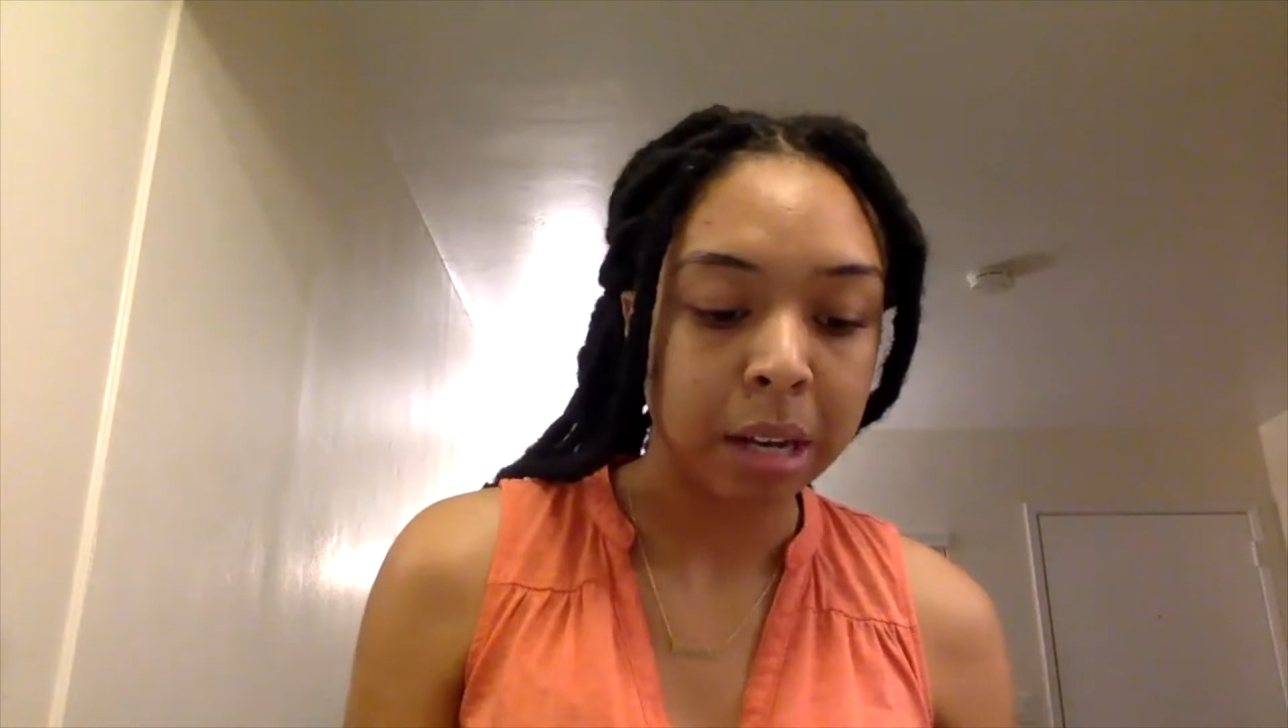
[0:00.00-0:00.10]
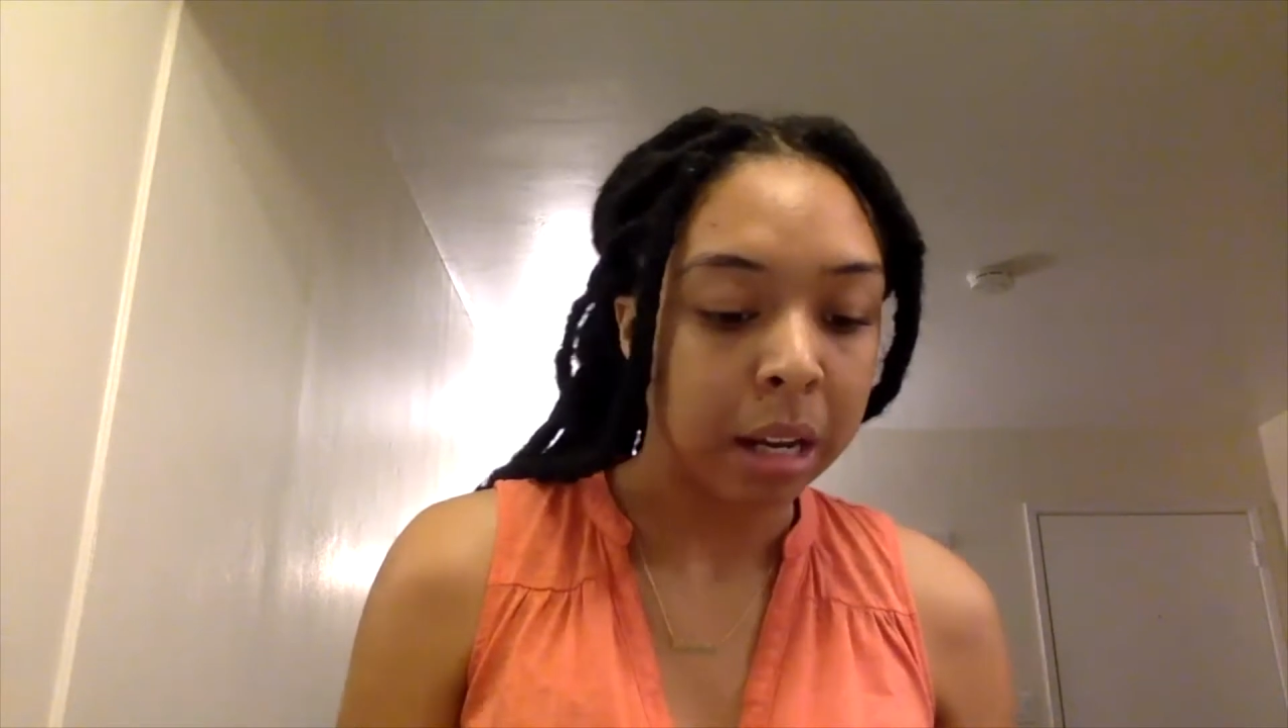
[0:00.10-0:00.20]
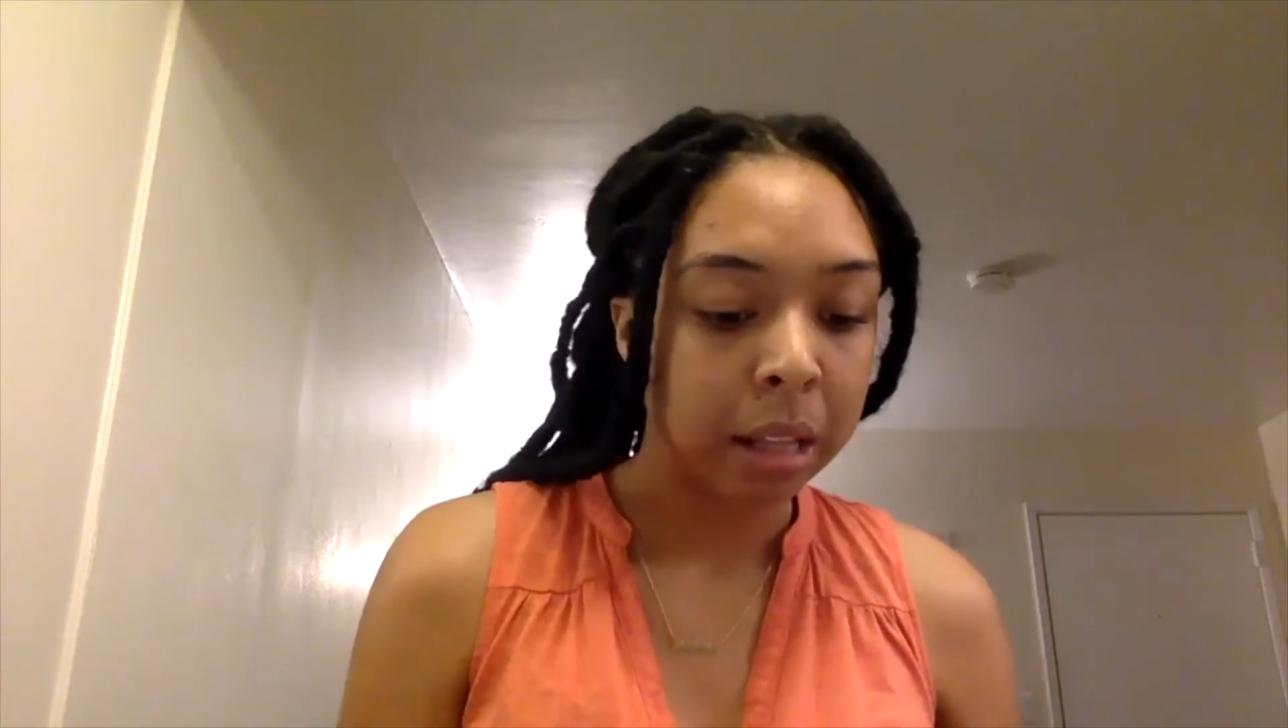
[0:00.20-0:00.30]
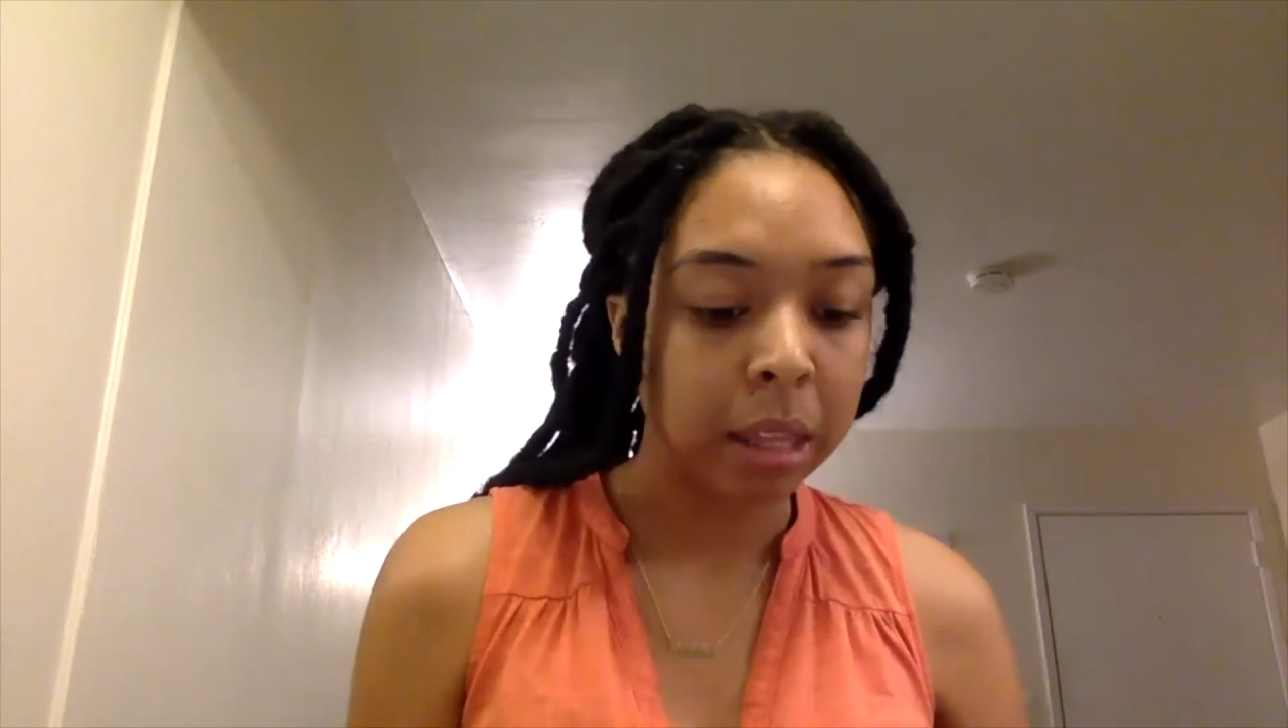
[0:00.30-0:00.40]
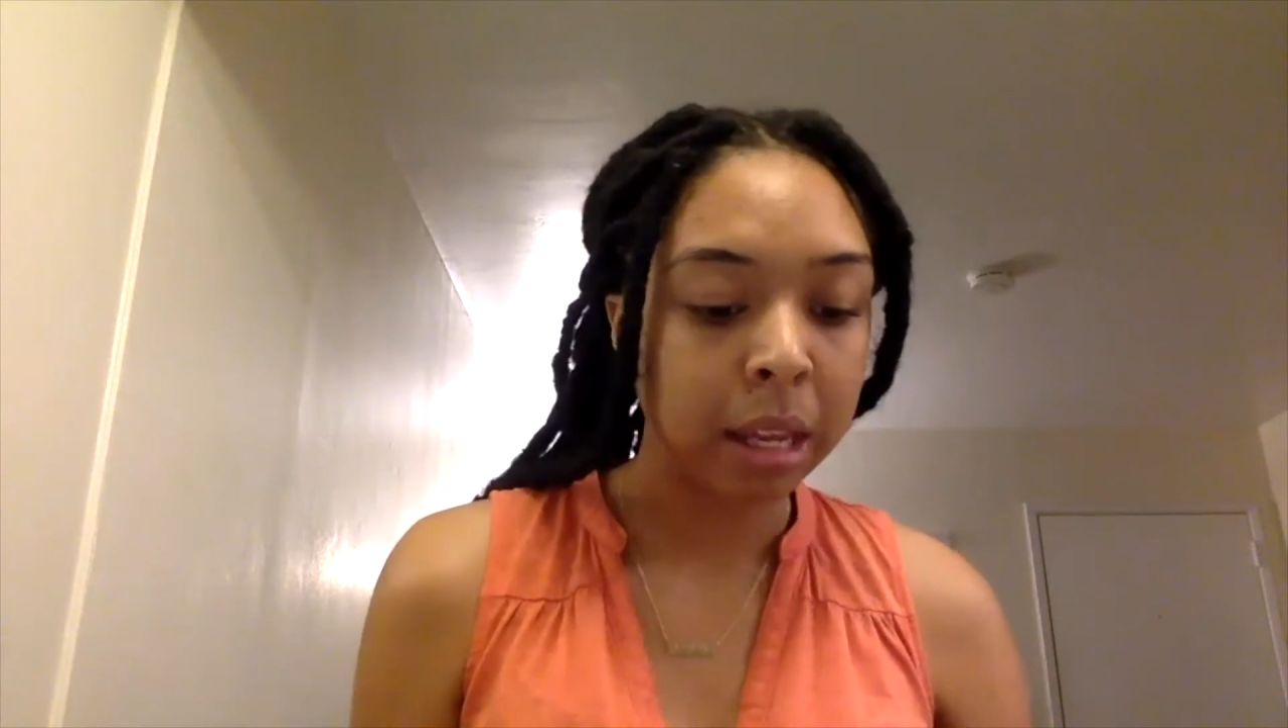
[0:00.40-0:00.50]

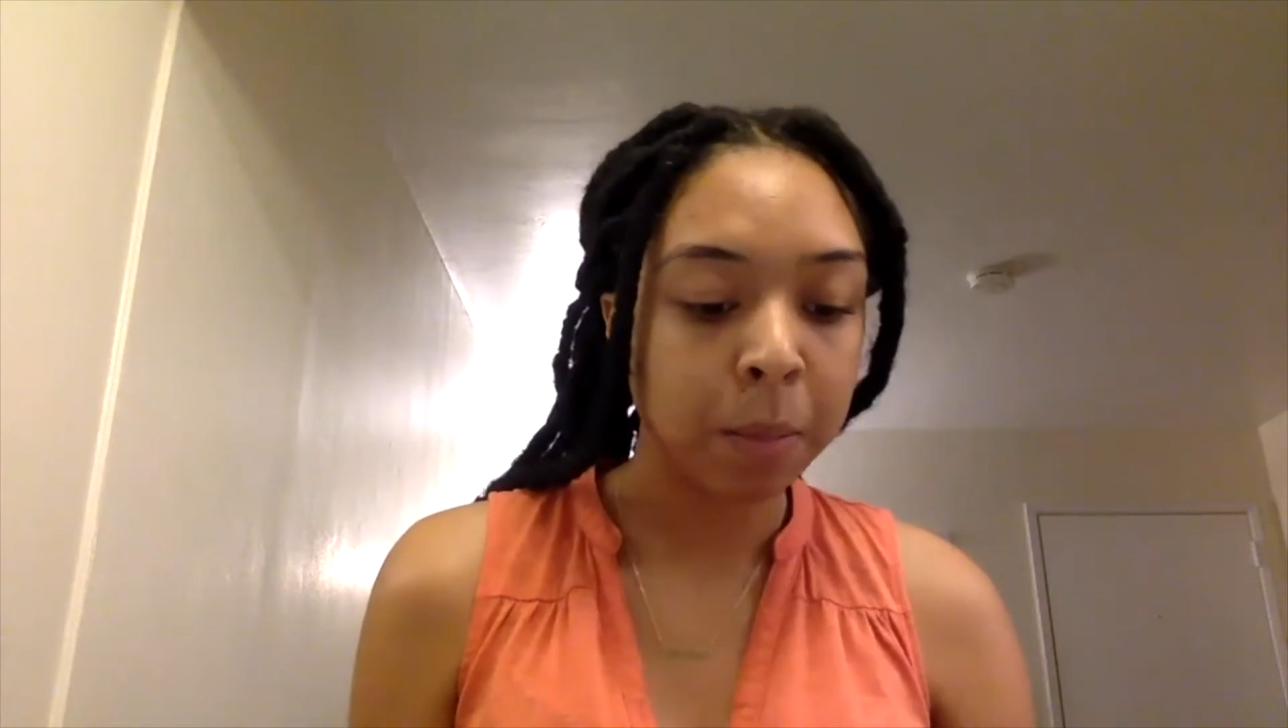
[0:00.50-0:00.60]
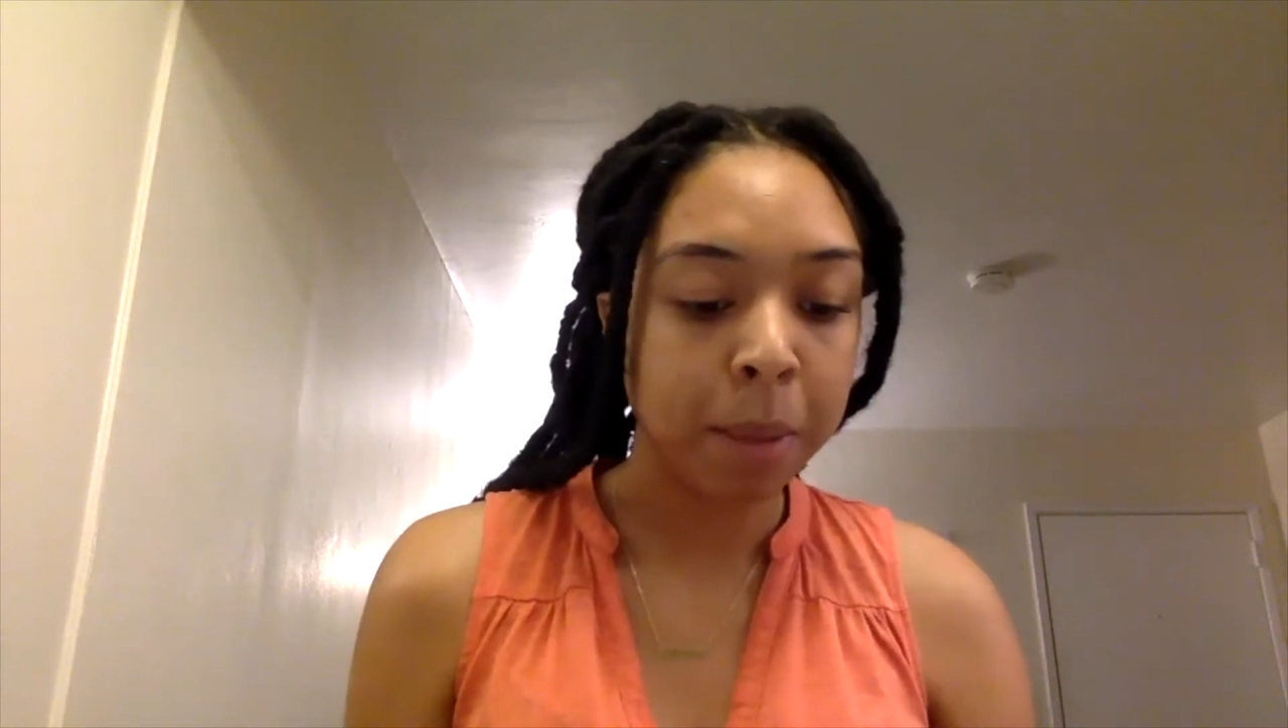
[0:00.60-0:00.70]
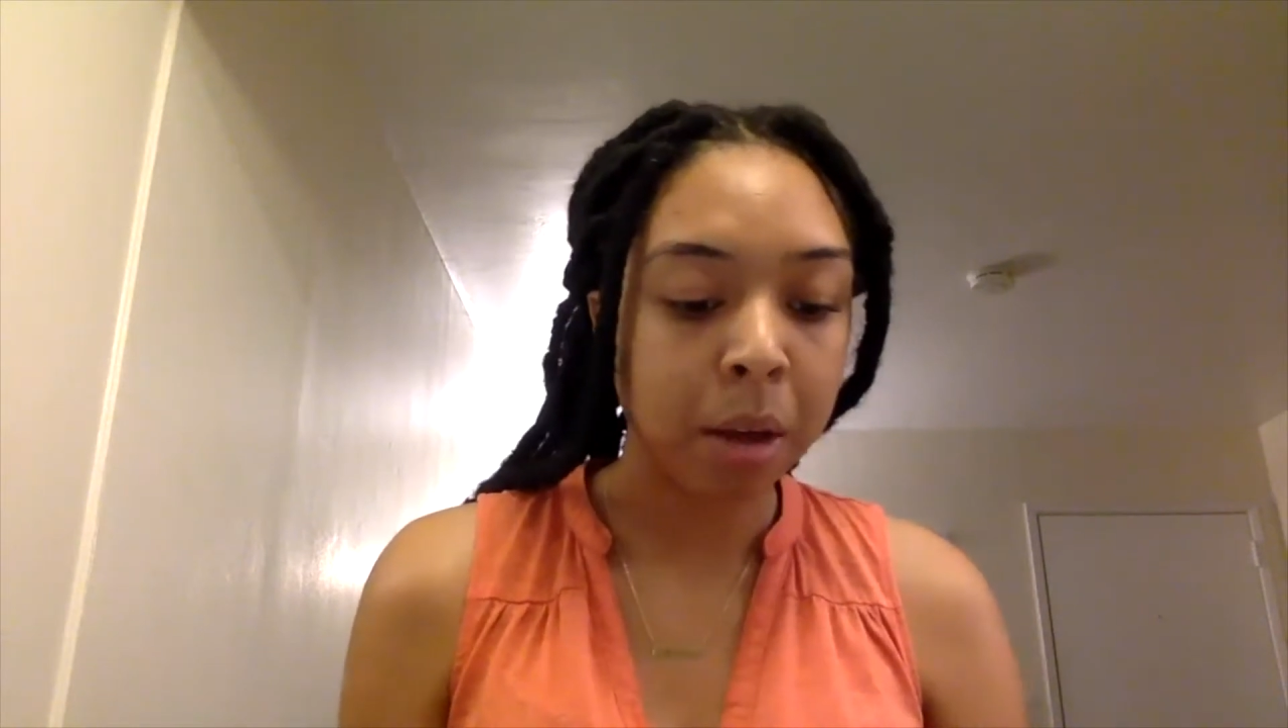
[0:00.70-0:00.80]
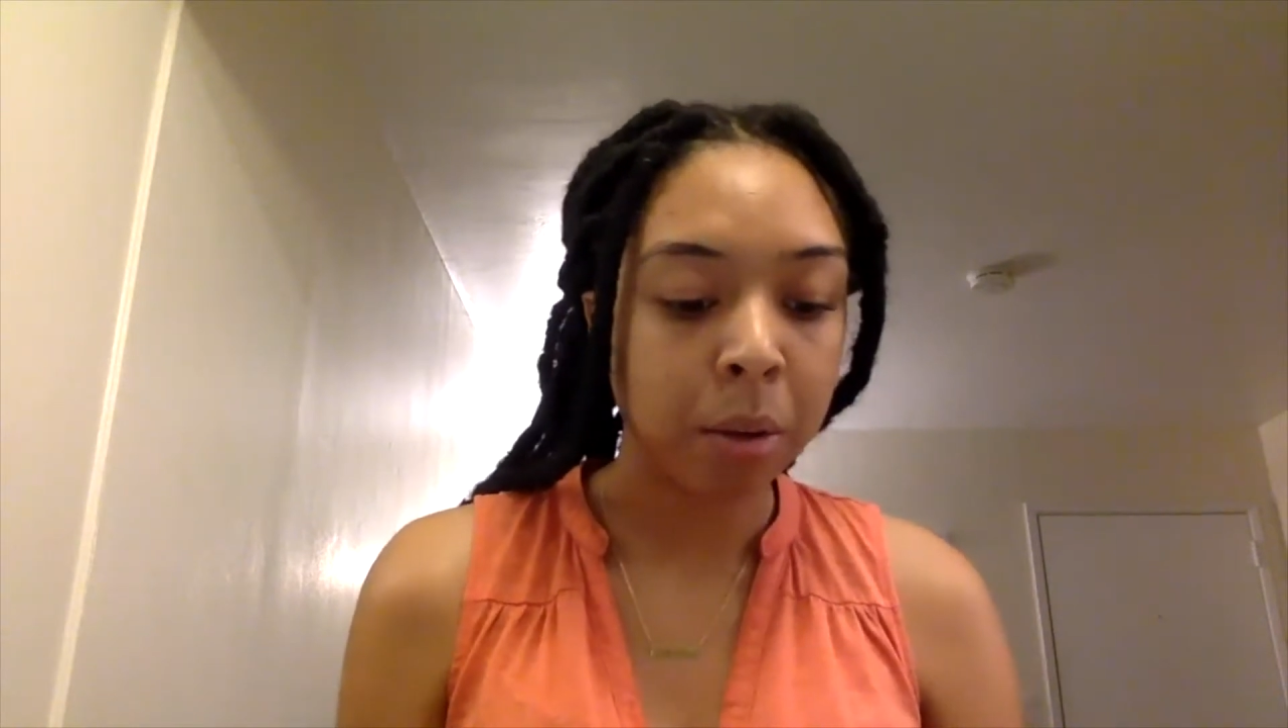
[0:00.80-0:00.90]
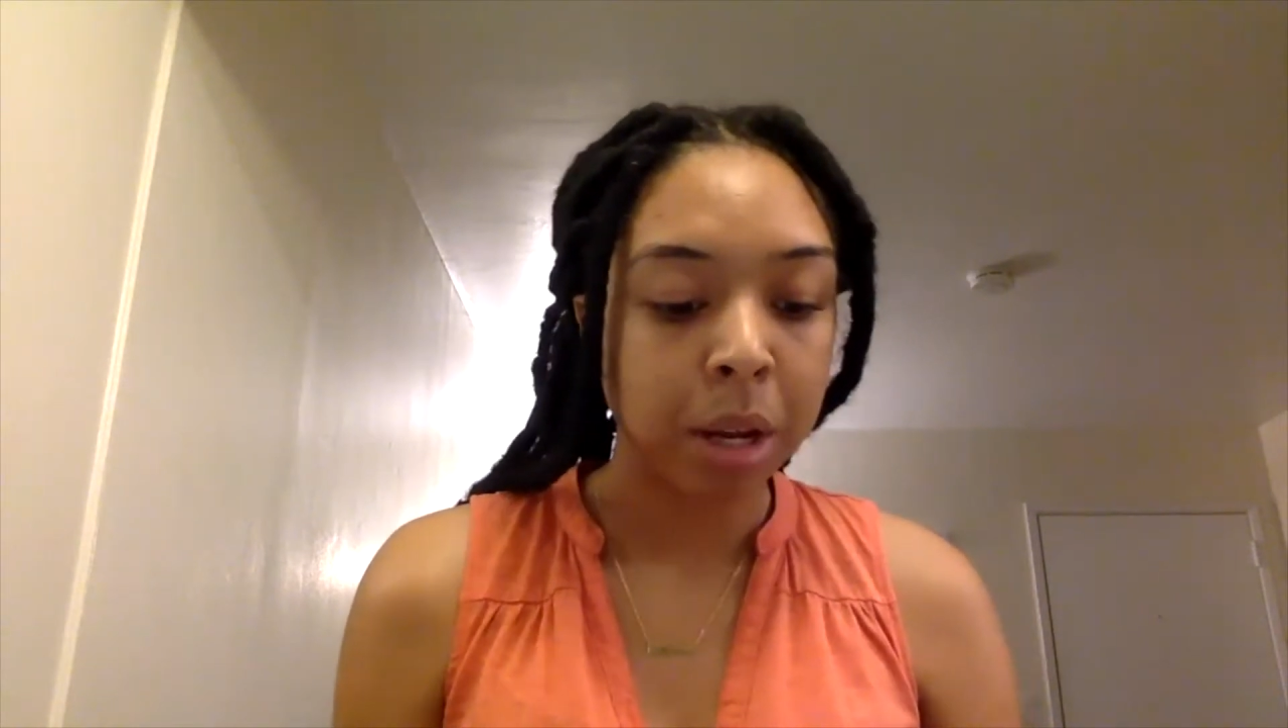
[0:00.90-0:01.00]
Think
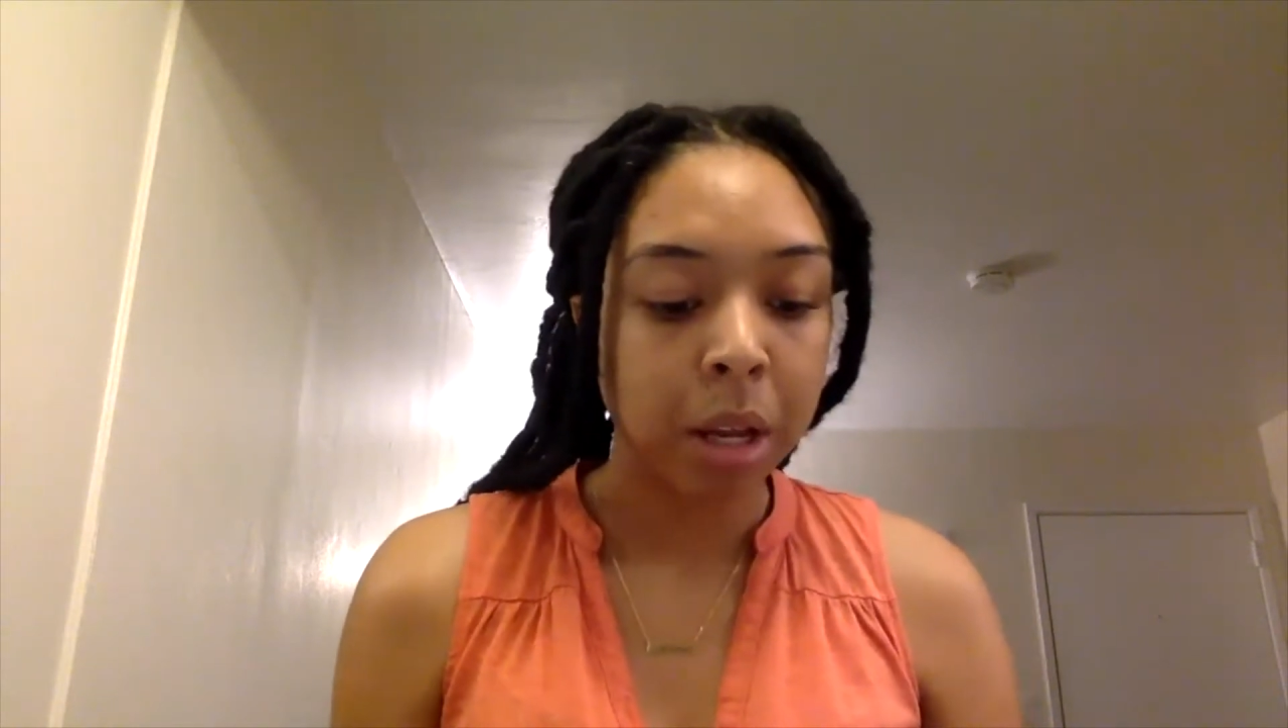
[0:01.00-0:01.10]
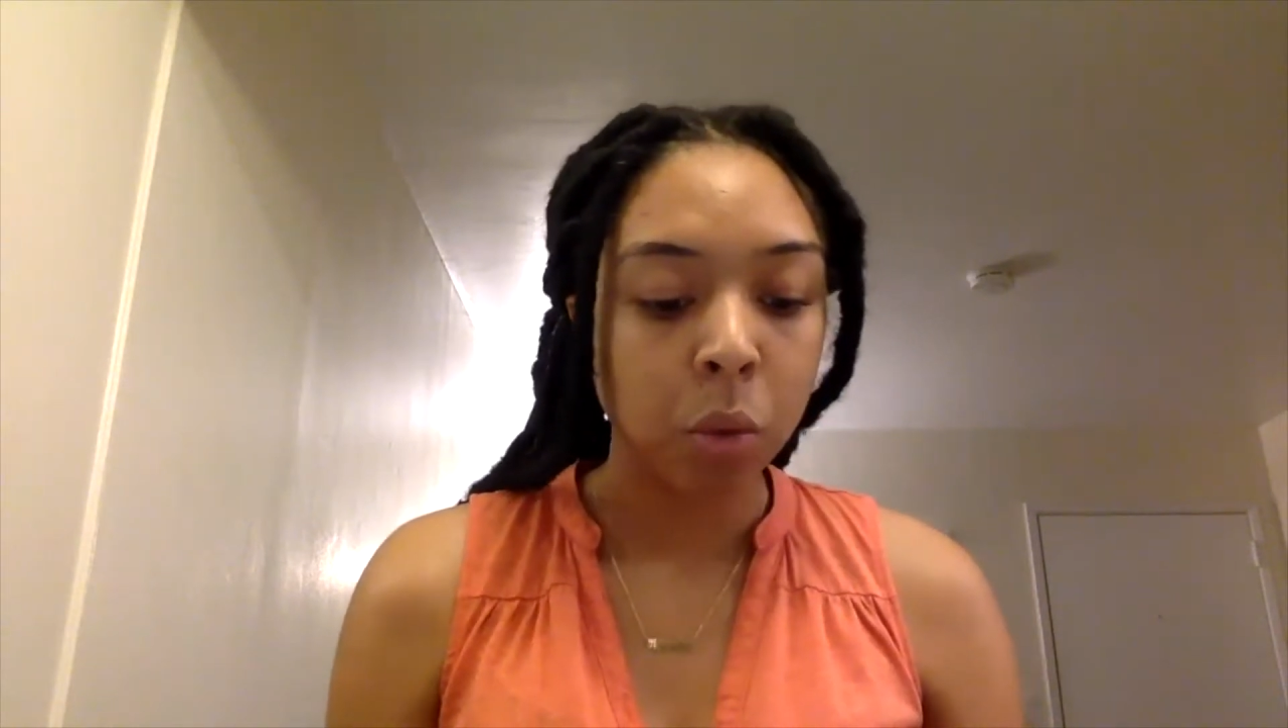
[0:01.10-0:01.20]
about